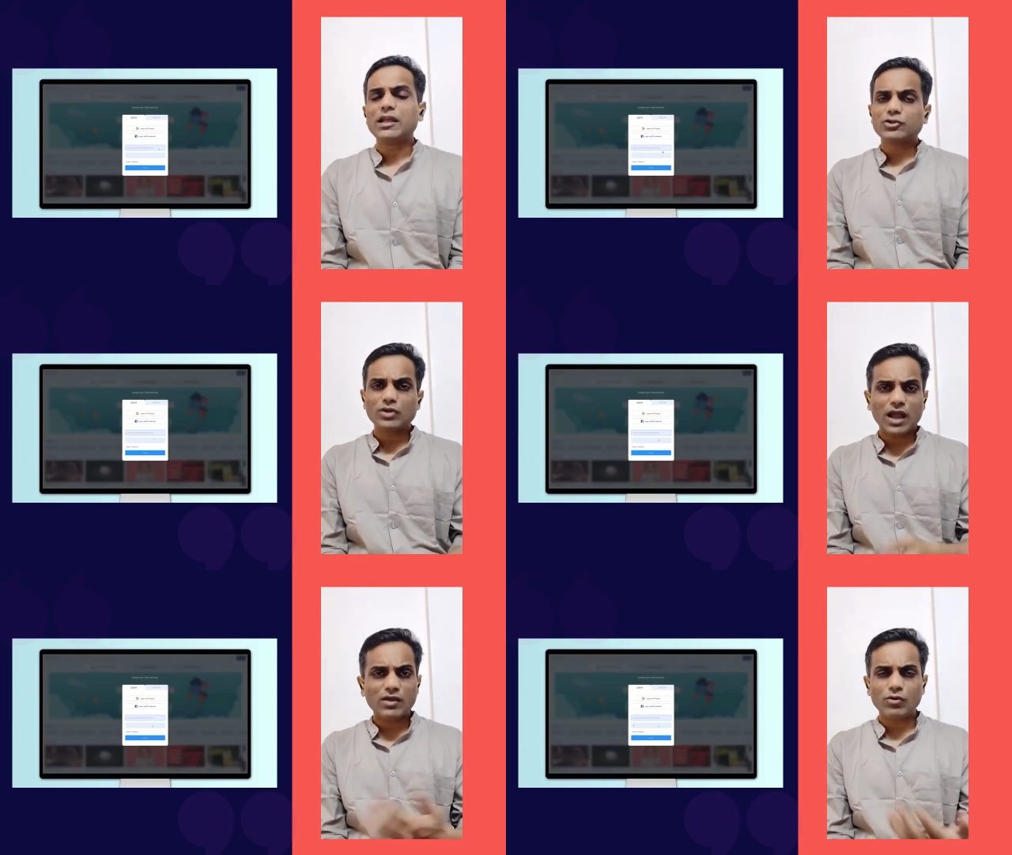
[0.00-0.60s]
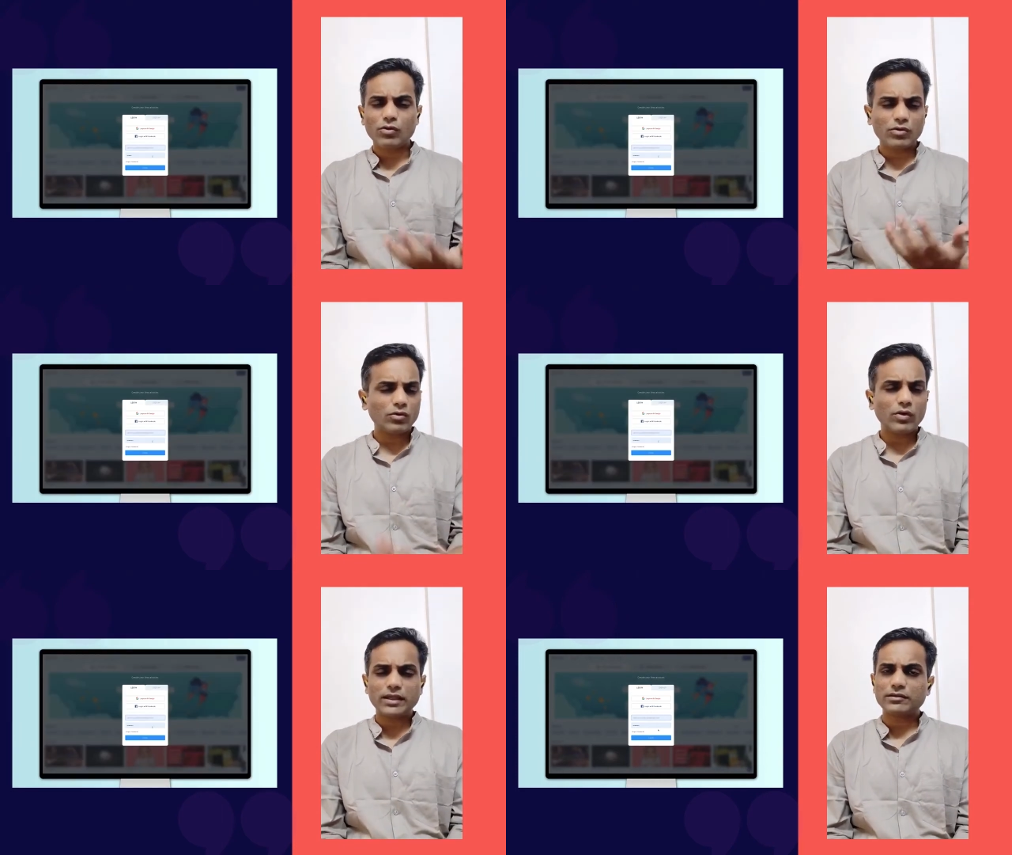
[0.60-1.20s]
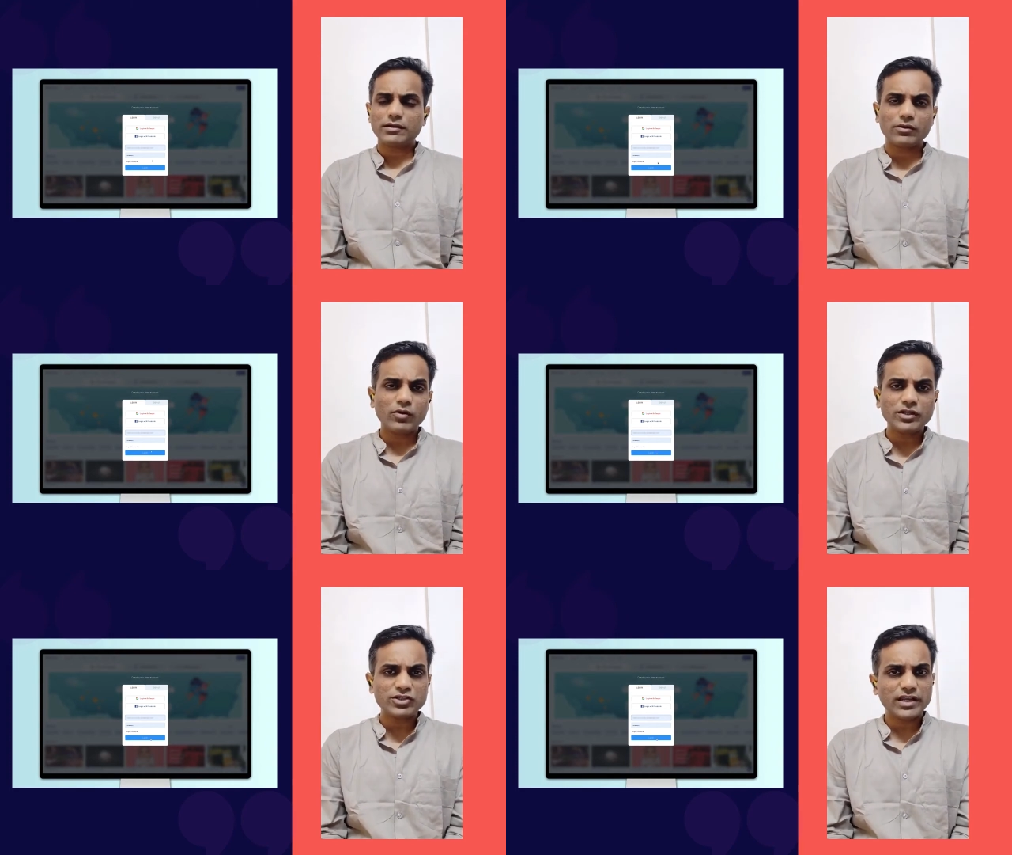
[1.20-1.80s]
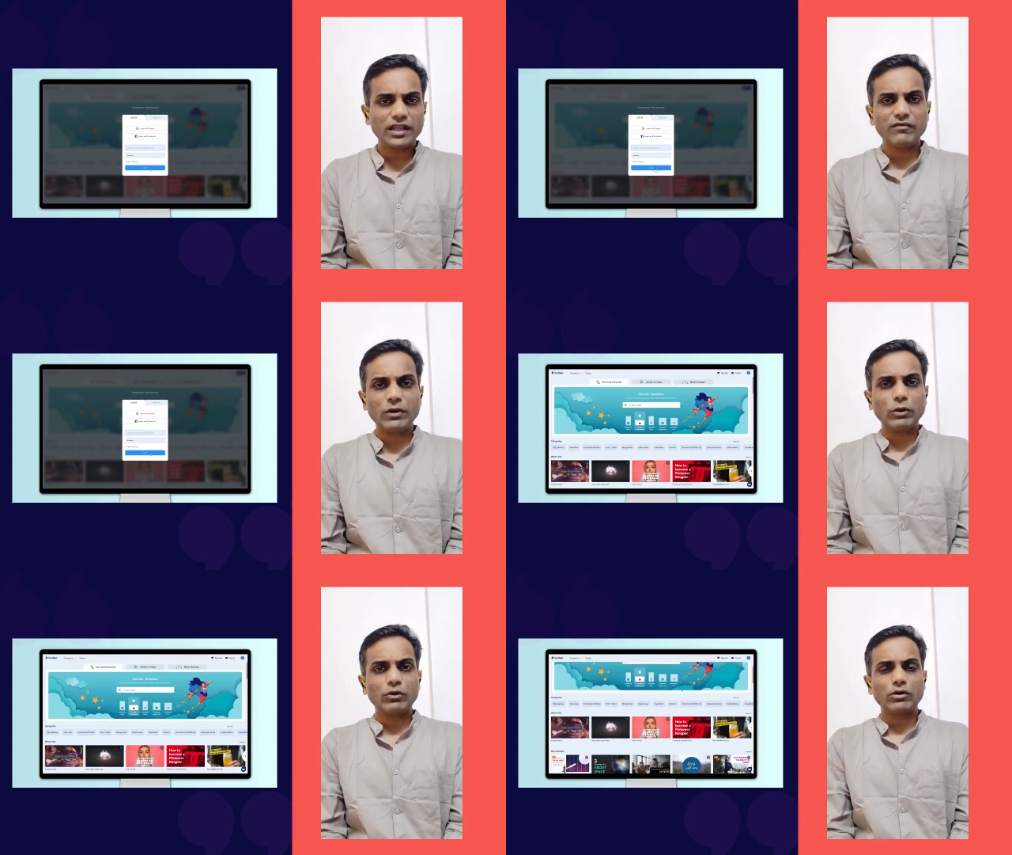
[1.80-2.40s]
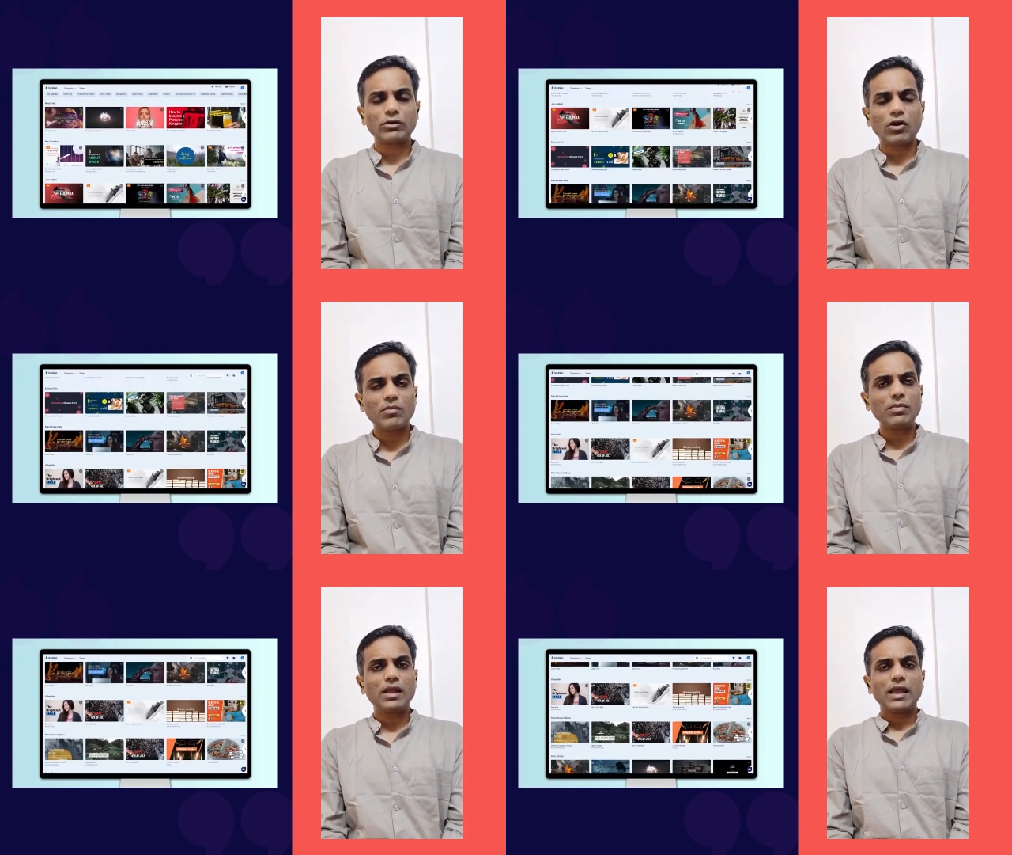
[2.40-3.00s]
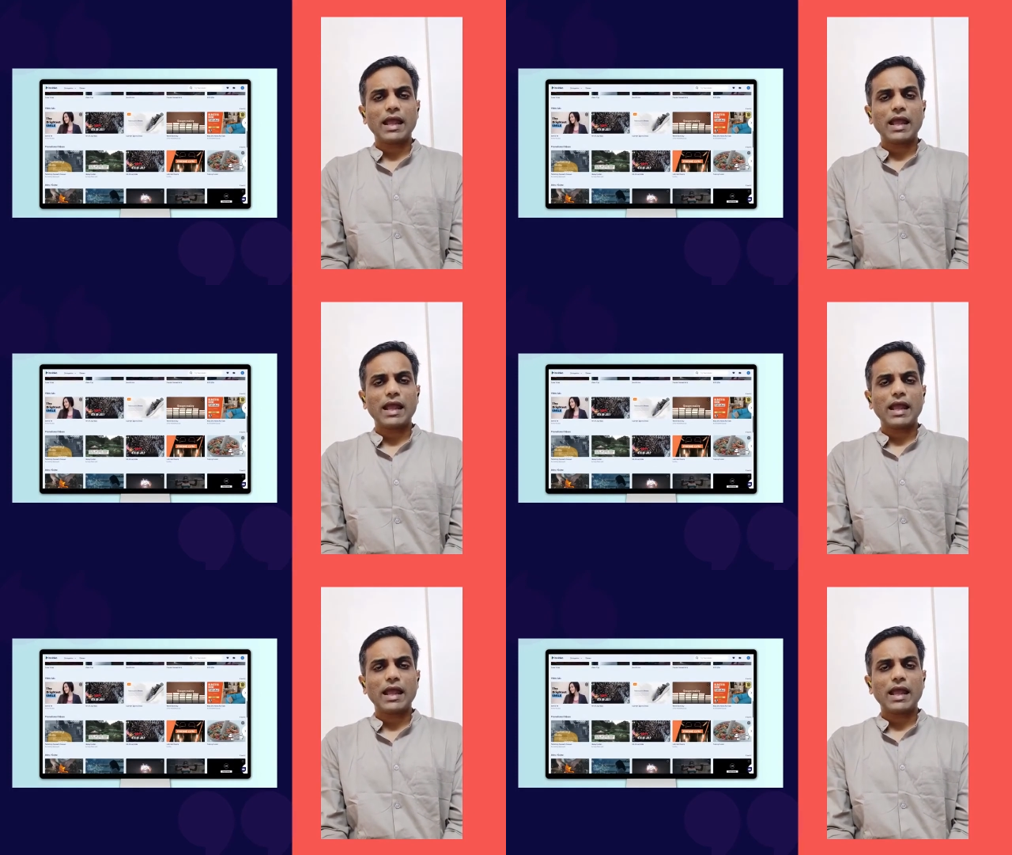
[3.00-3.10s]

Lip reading: So go and check Invideo.com